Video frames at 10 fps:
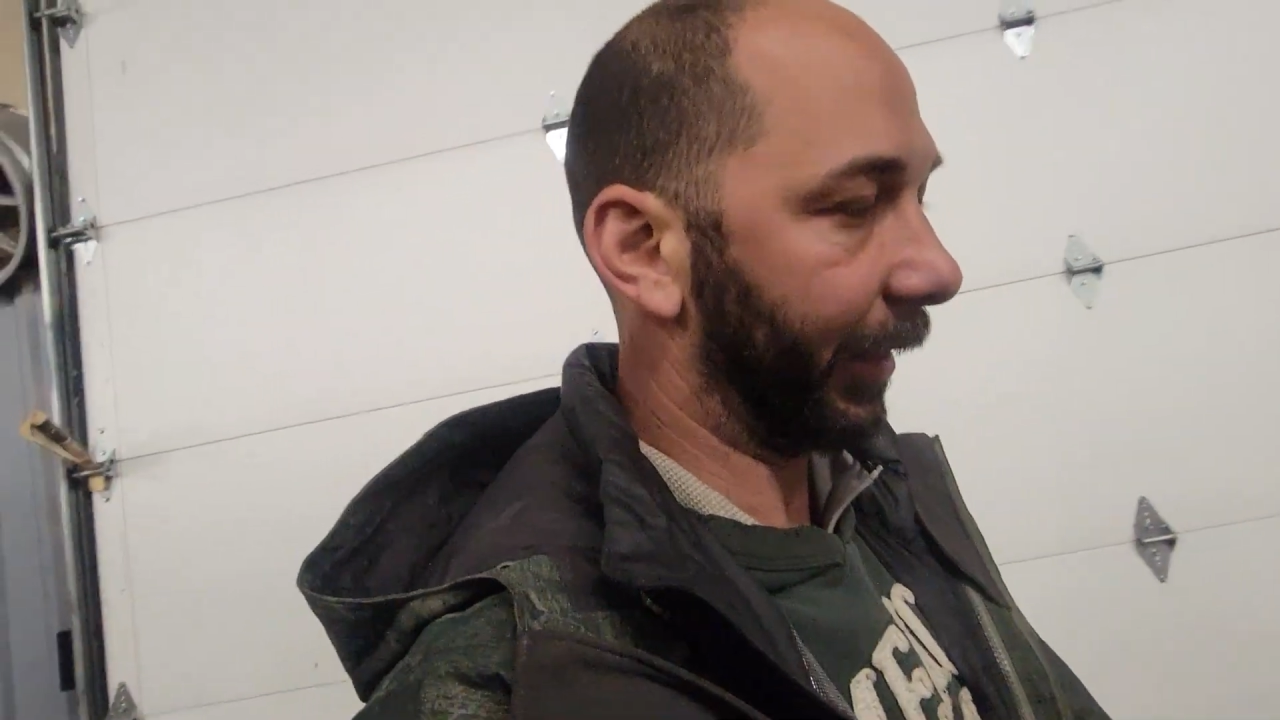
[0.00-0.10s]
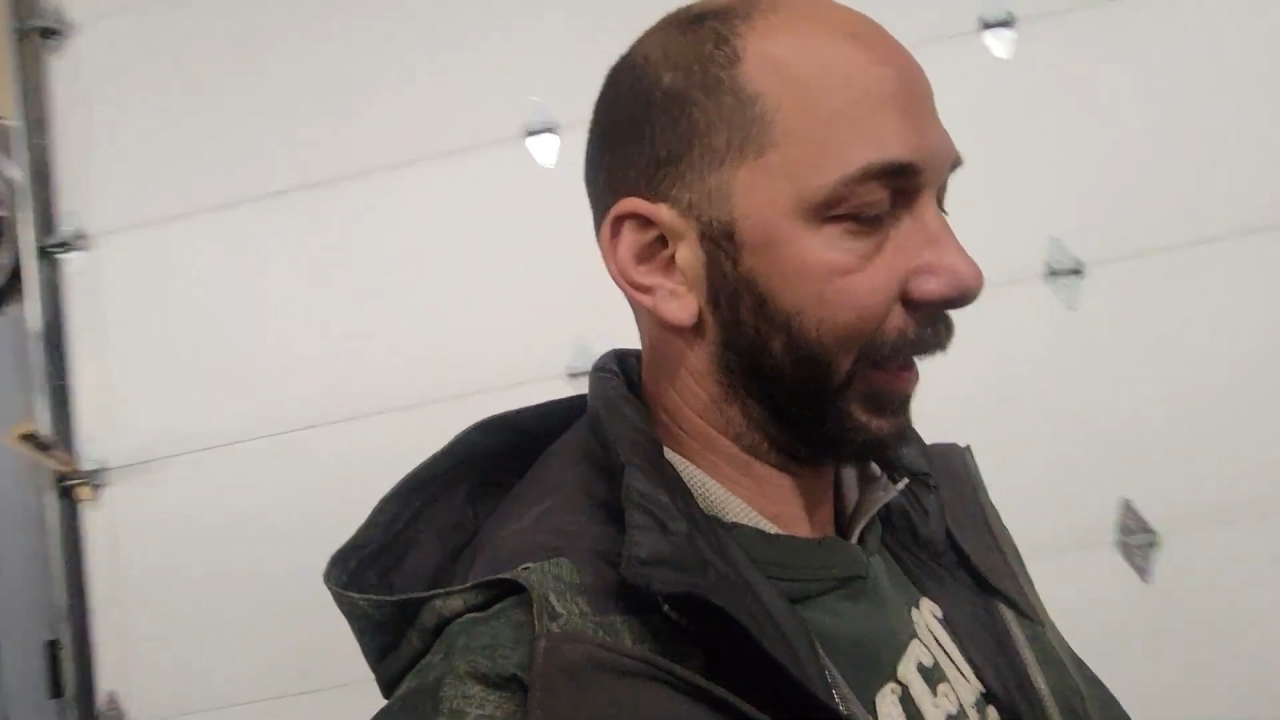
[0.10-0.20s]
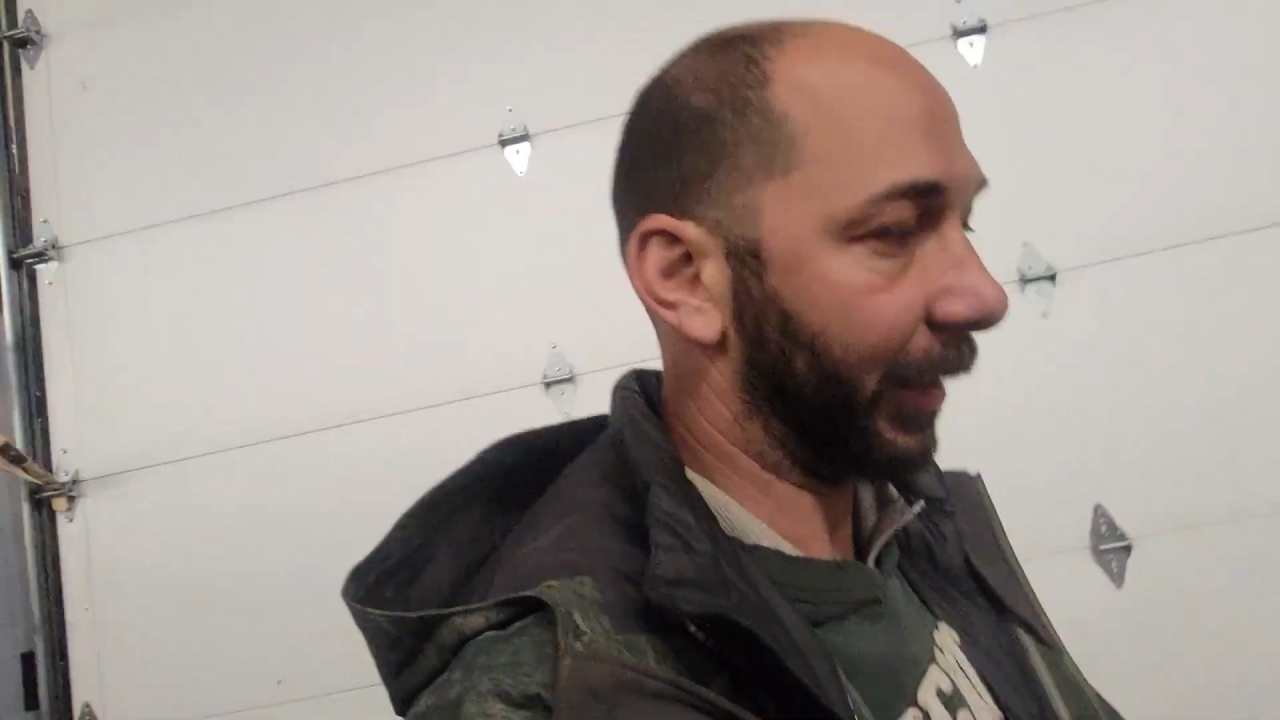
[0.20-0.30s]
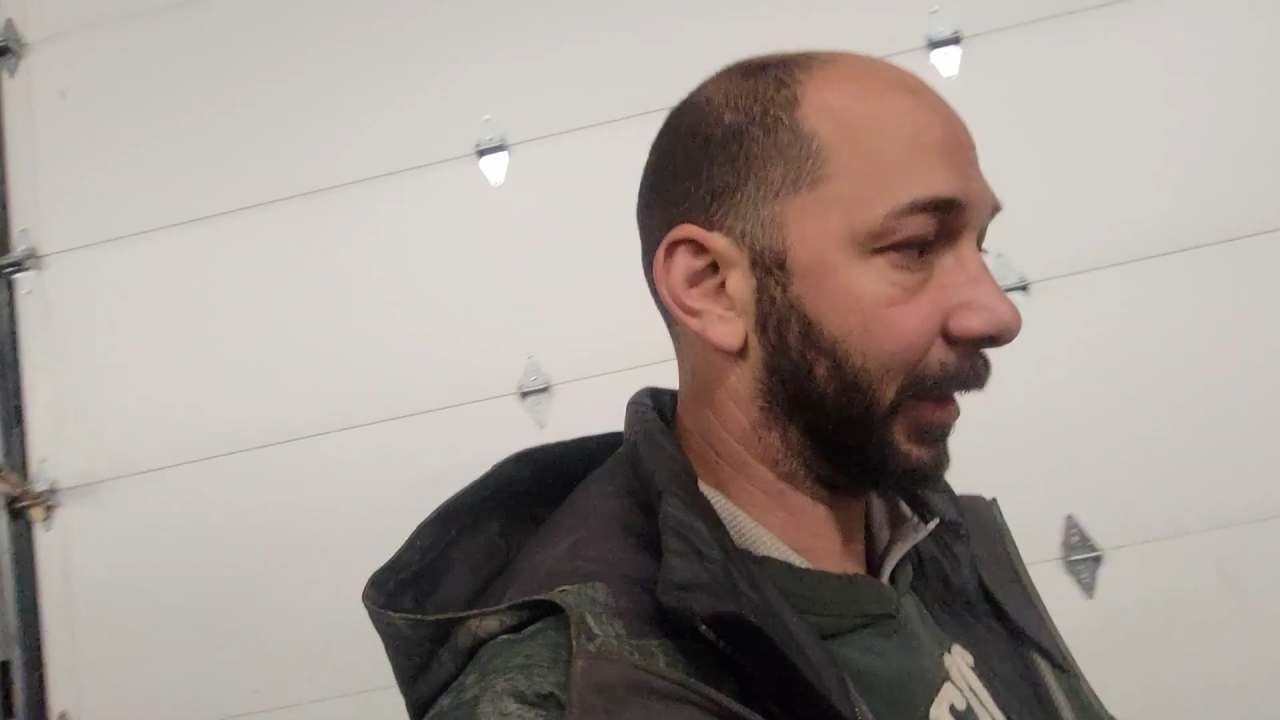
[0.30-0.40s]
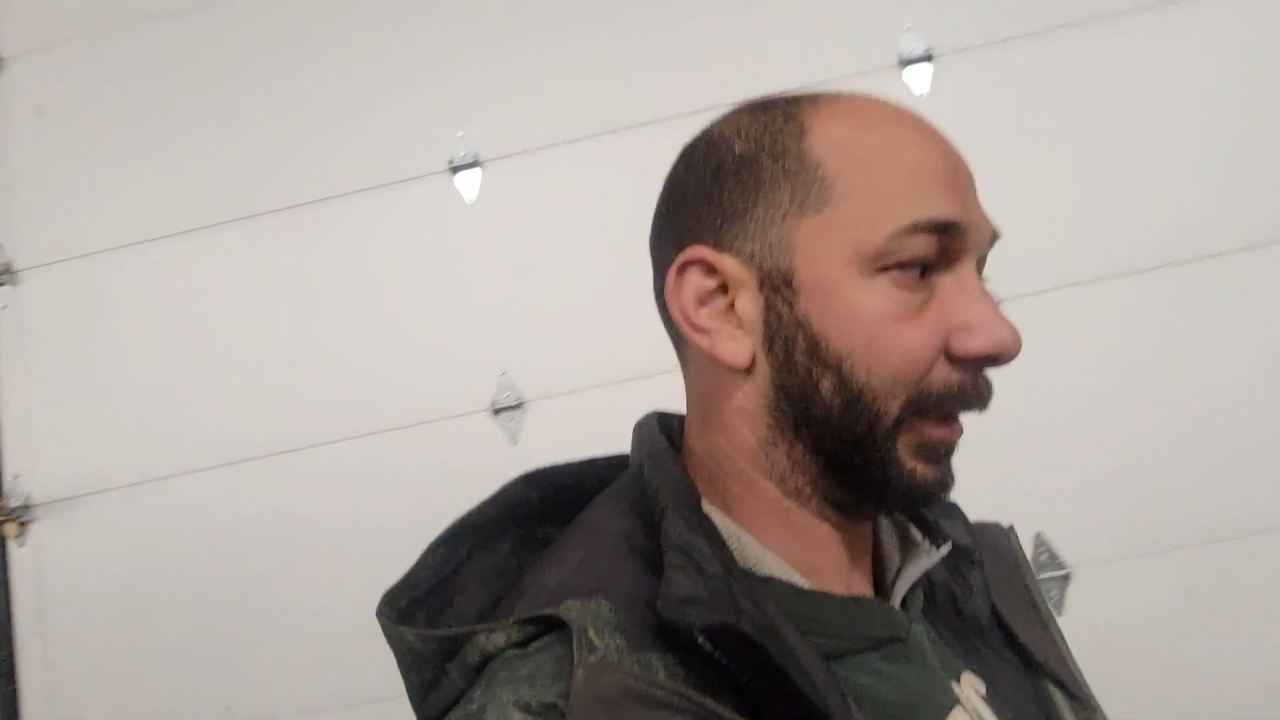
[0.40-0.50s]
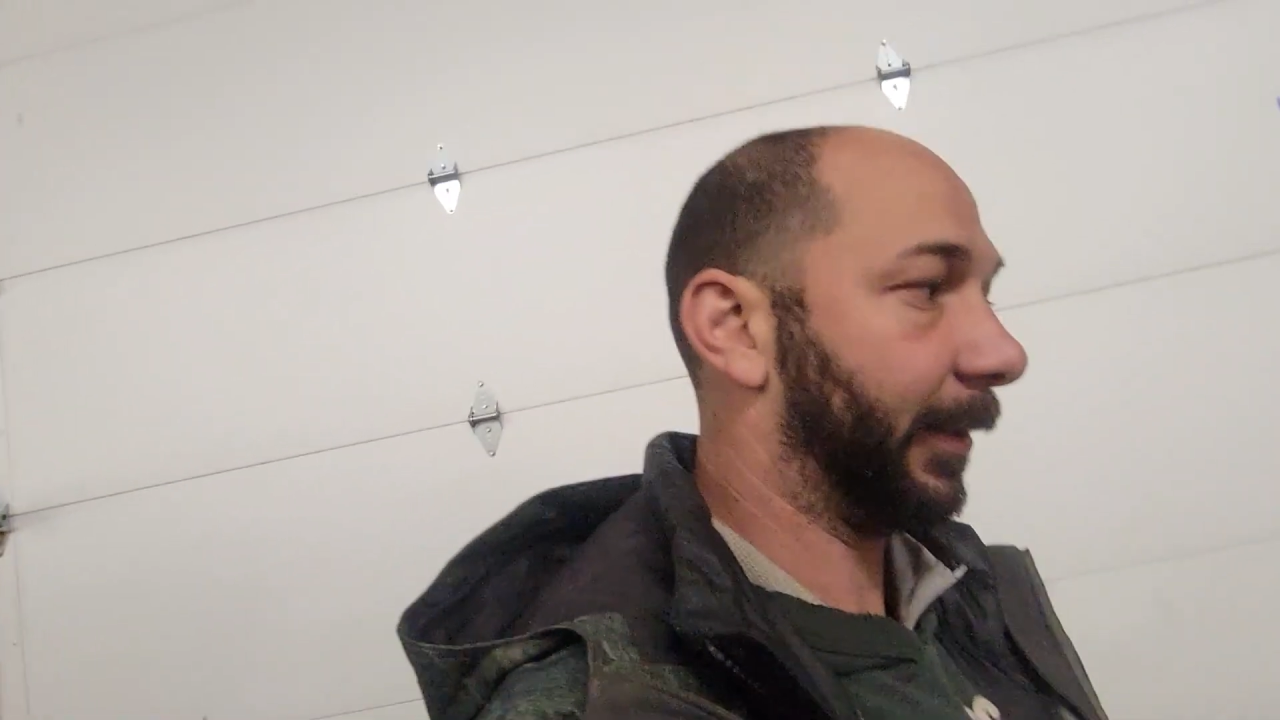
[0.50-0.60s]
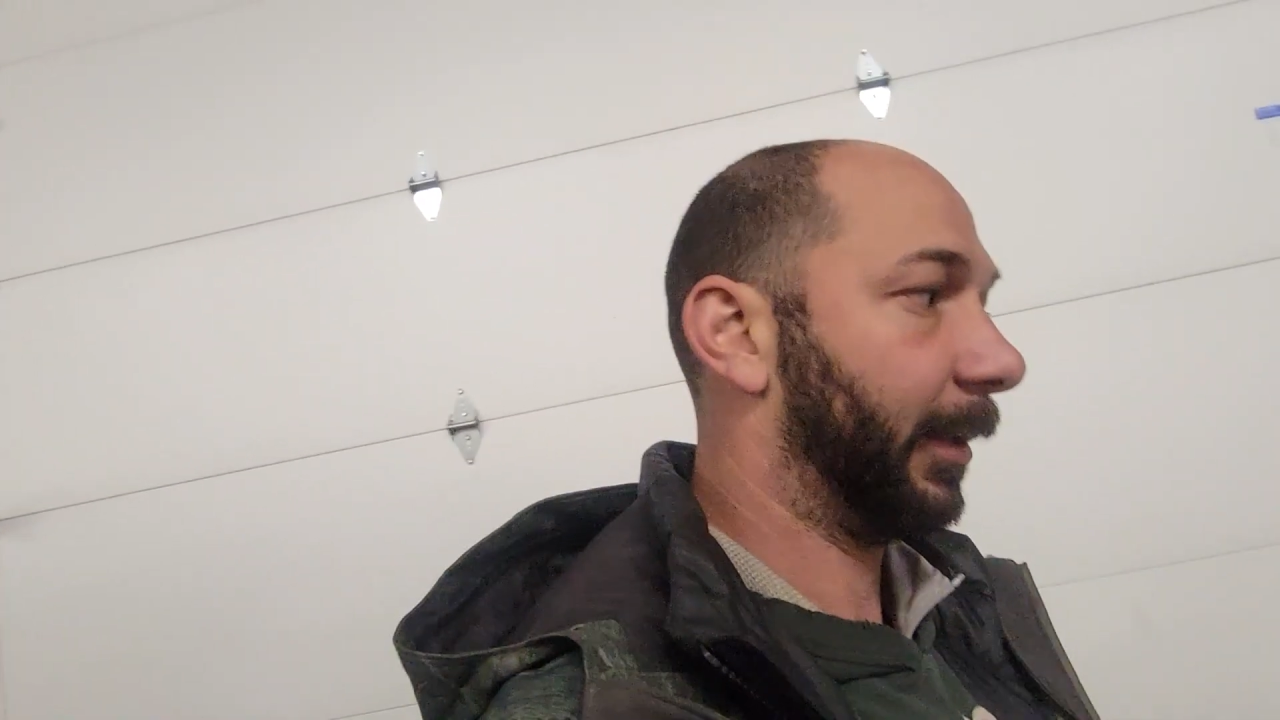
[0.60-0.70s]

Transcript: gasket.